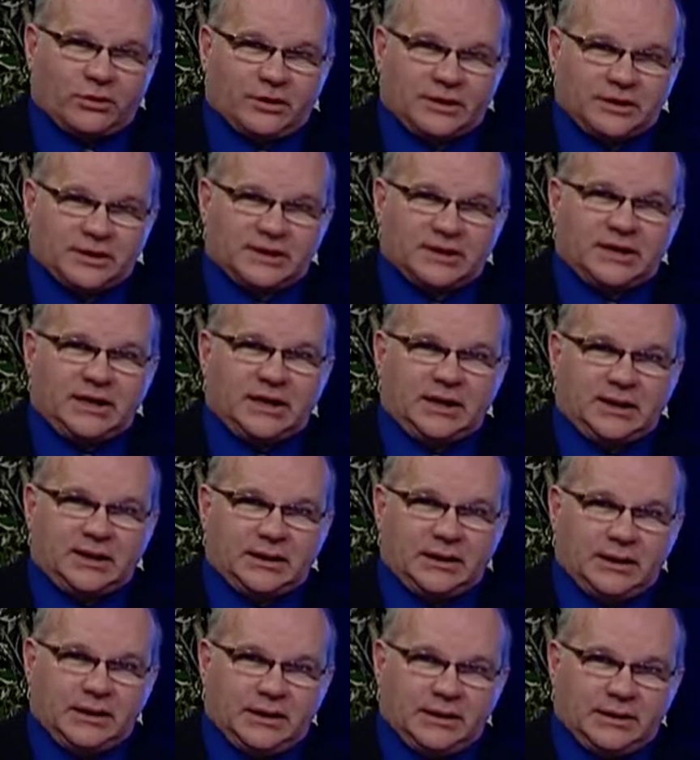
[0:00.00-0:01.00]
going to see
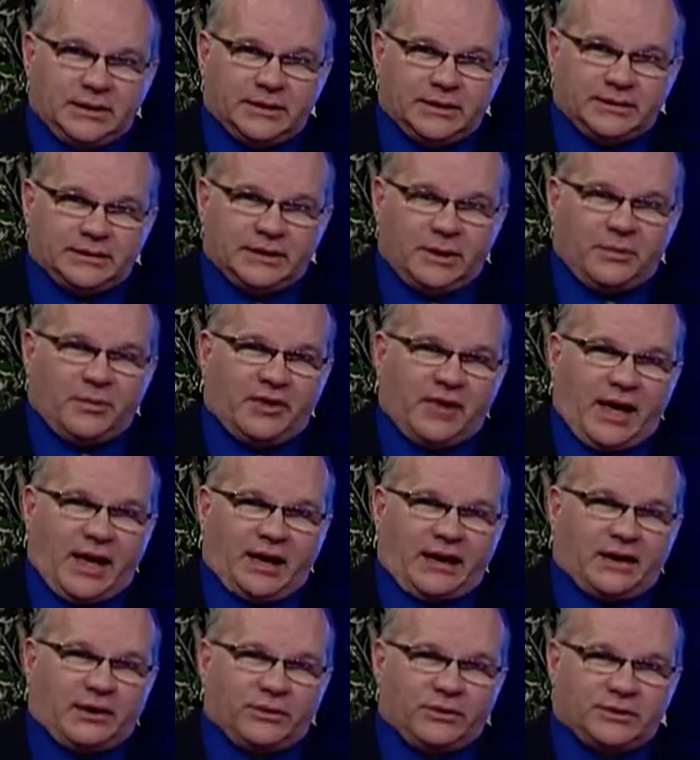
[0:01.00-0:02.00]
some of
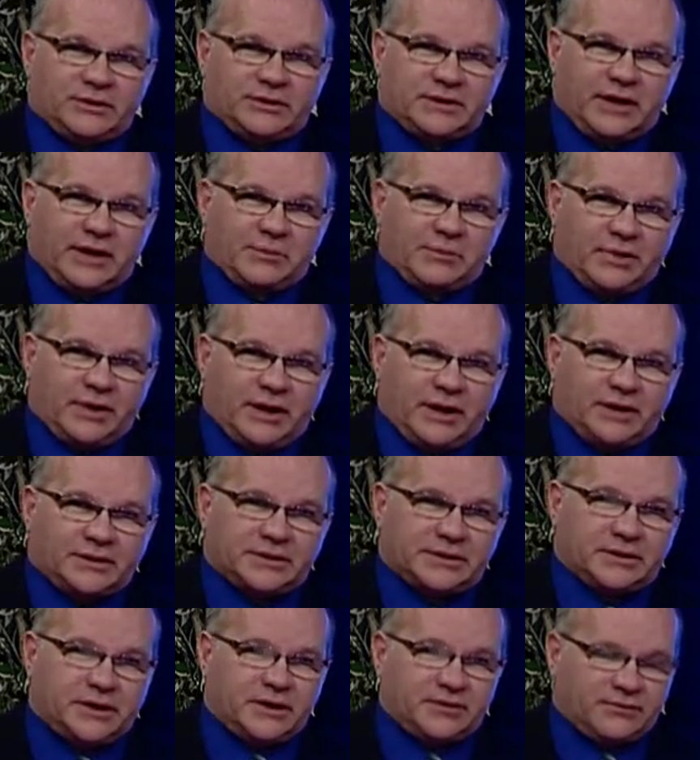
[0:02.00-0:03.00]
that hearing take
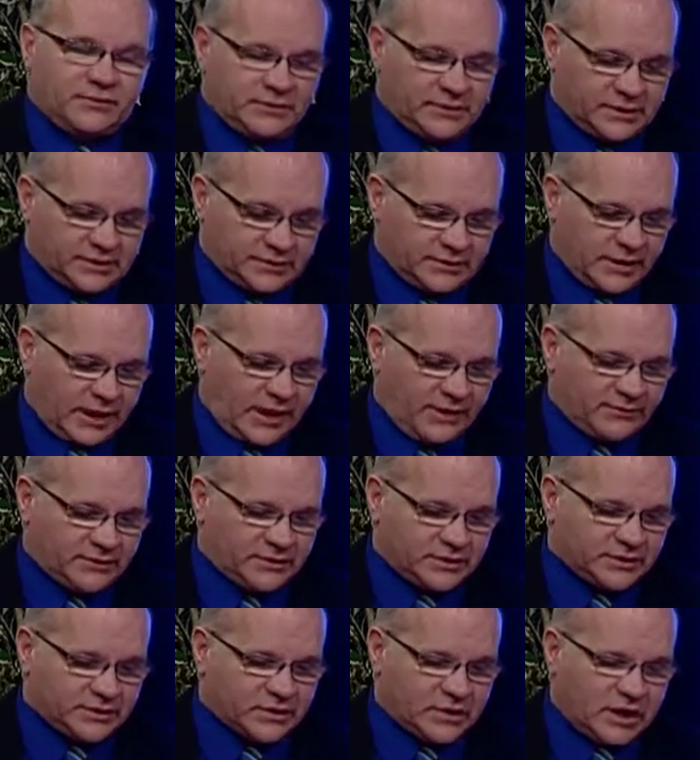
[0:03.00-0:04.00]
place and have a
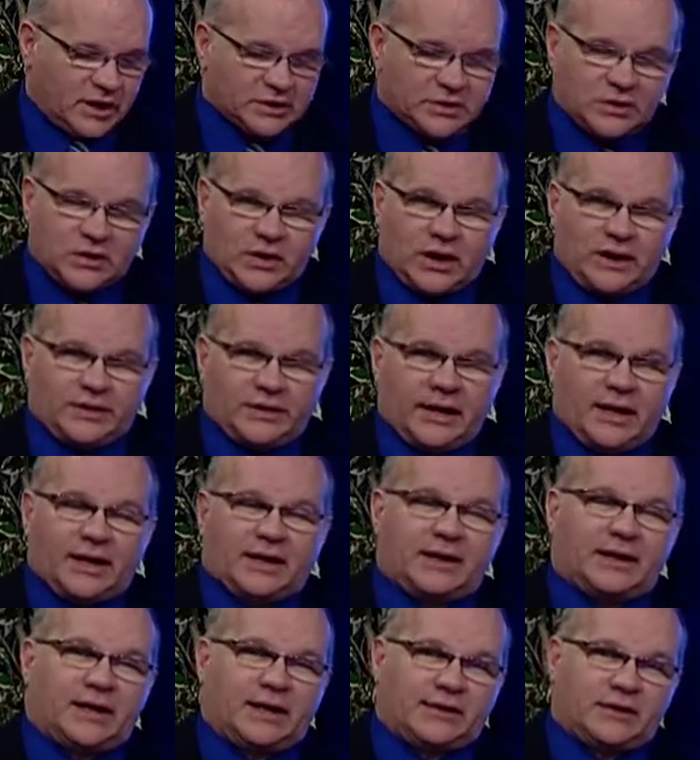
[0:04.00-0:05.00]
discussion on
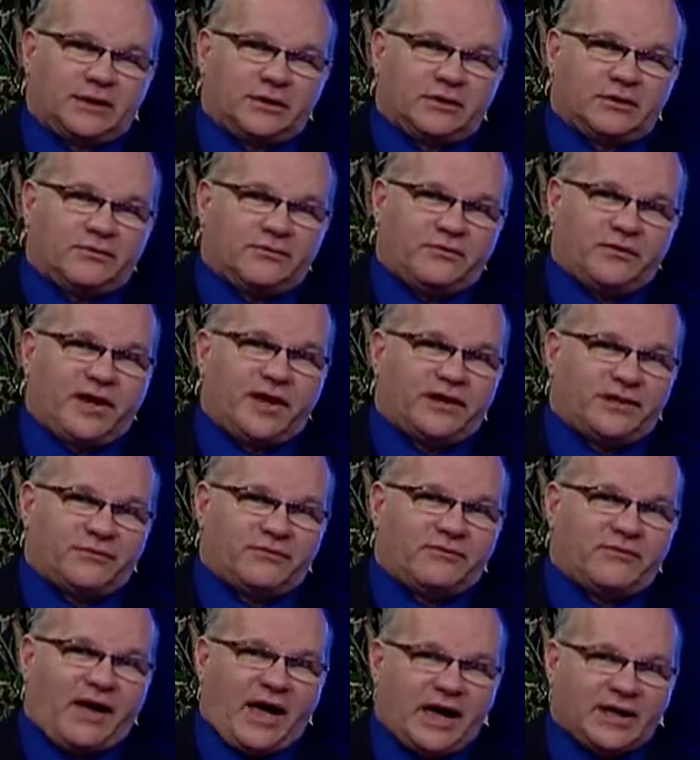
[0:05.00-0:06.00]
that, and I think you'll find it
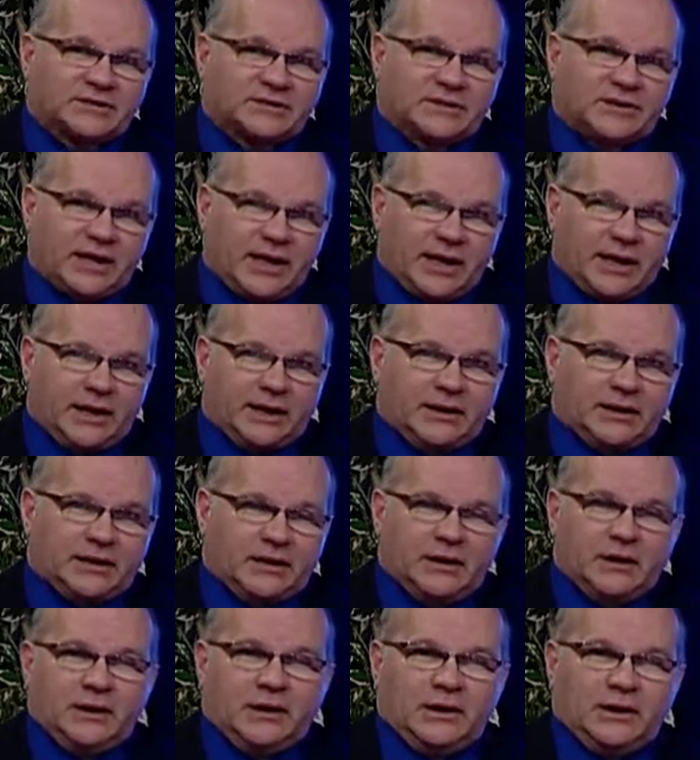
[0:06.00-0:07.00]
fascinating
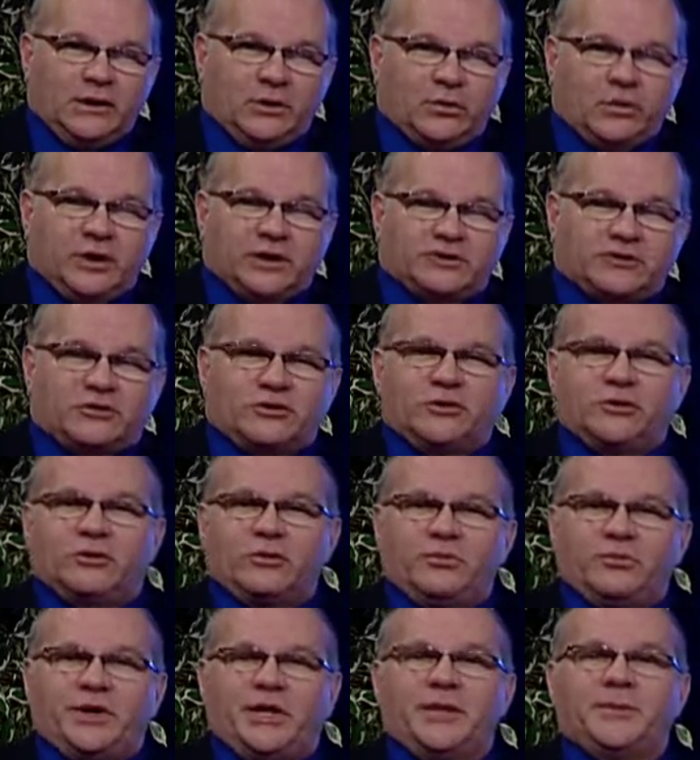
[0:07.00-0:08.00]
what
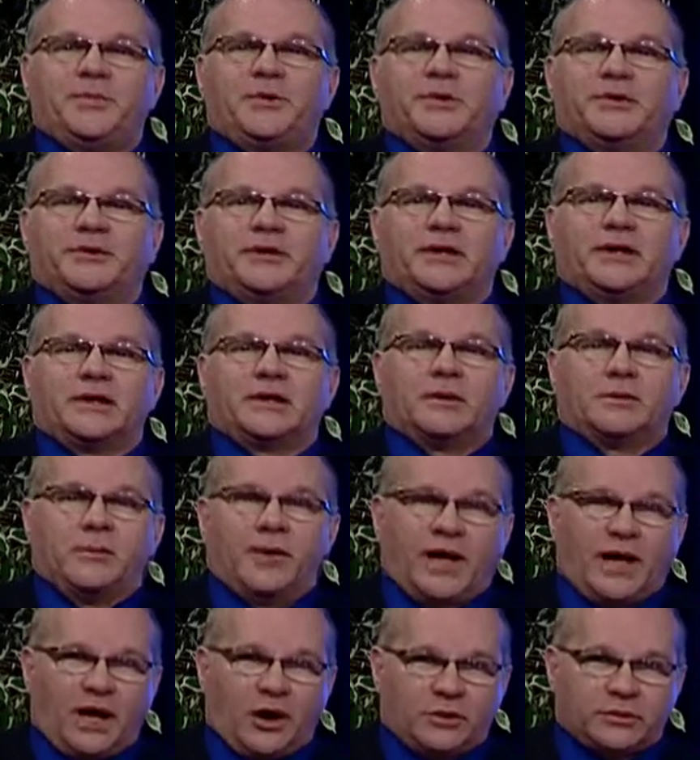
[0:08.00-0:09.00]
certain people think
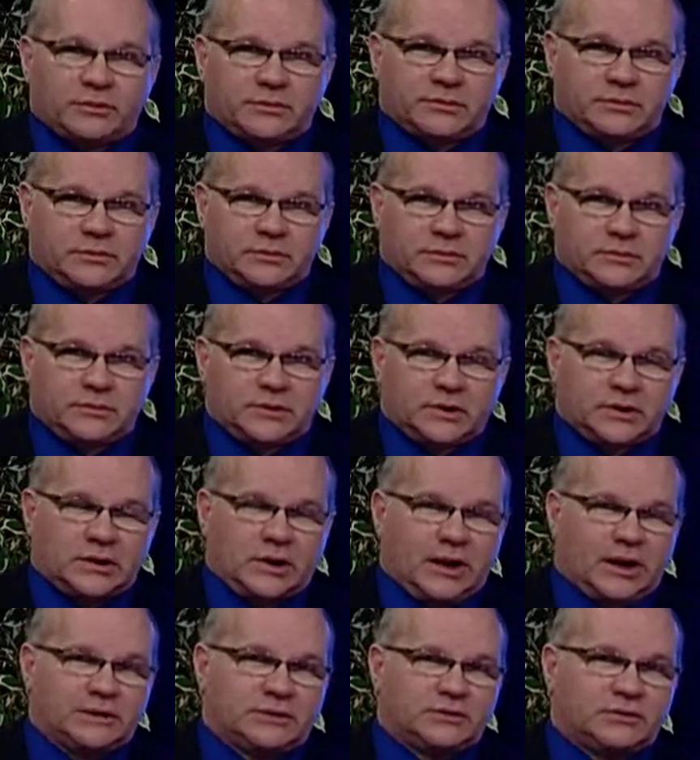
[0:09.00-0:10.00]
about the
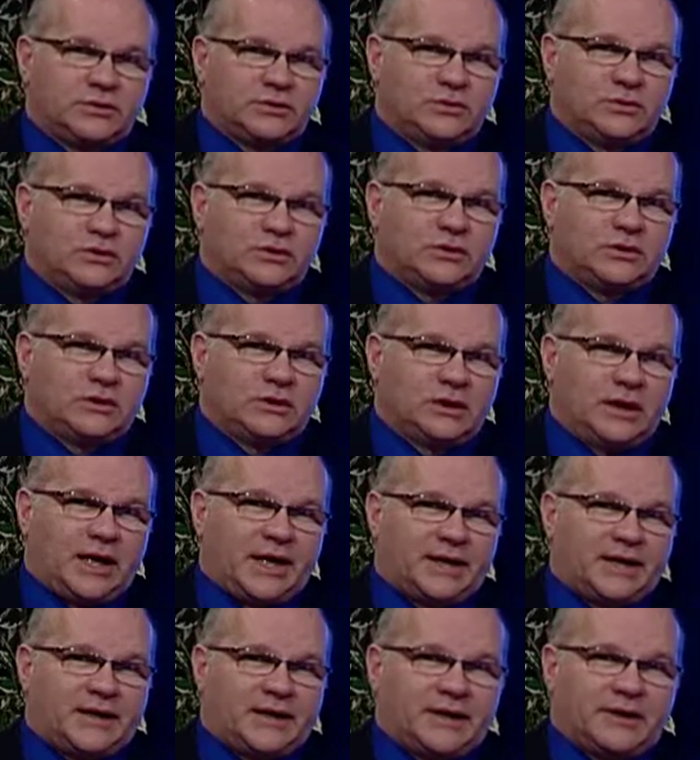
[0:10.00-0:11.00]
constitutional
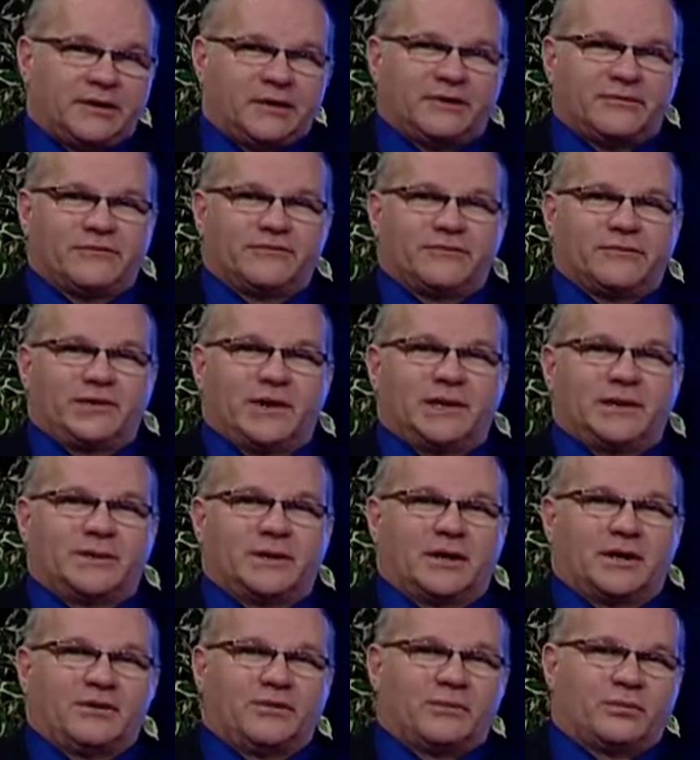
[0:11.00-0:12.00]
idea of freedom
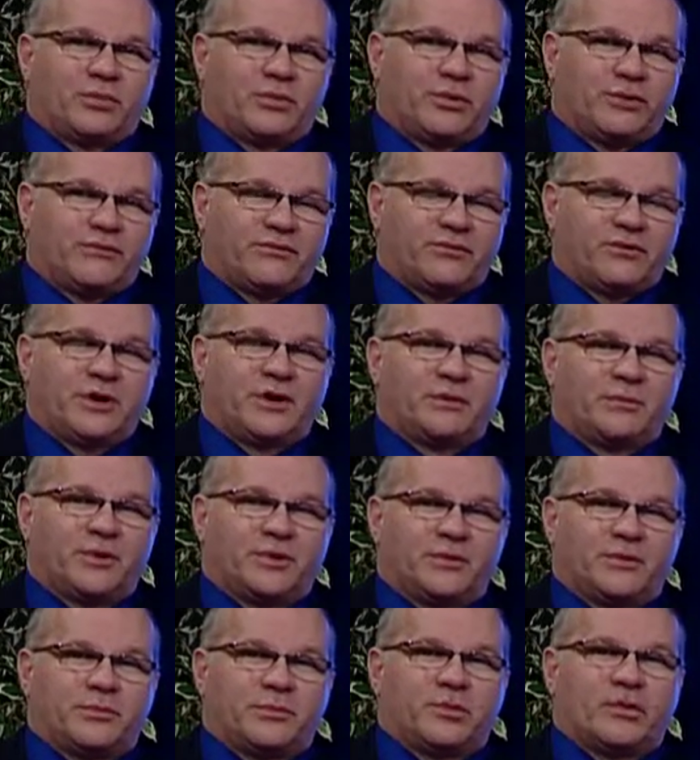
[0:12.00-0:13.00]
of
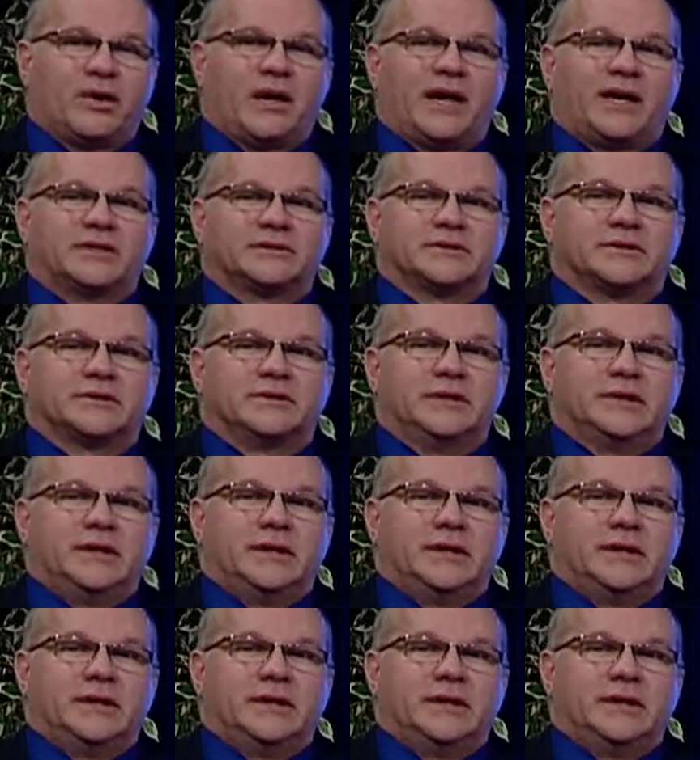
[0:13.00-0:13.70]
the press.